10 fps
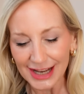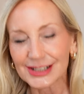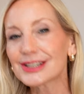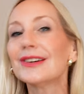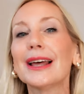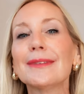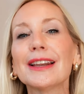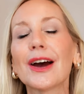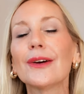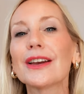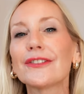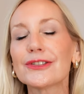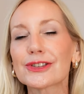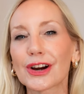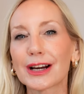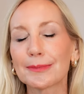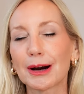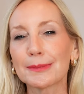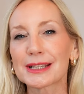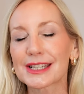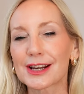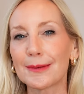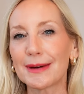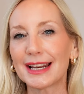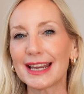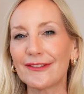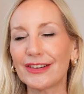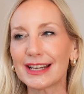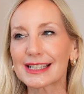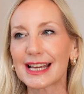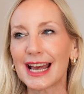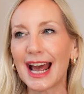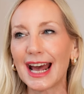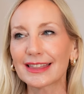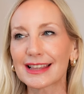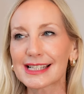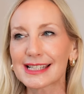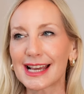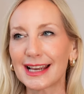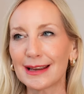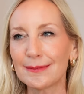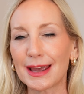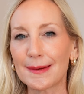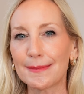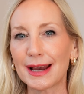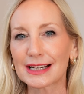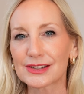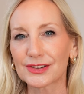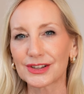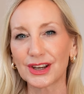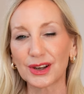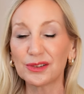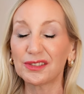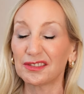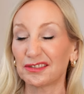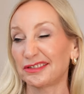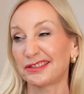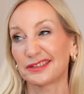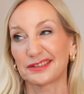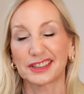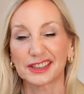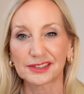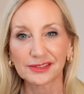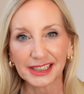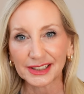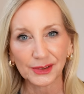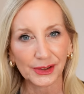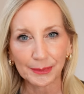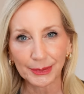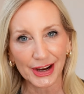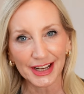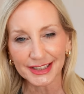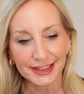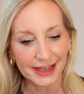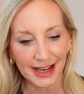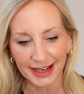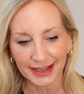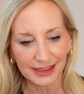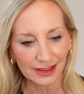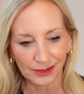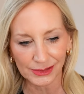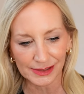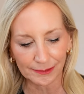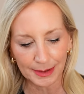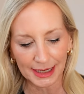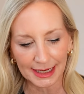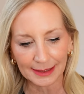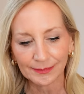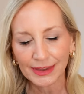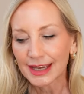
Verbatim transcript: Do let me know if you've tried Barbara Sturm and if it had the same impact on you. Just really not impressed, and lots of pilling.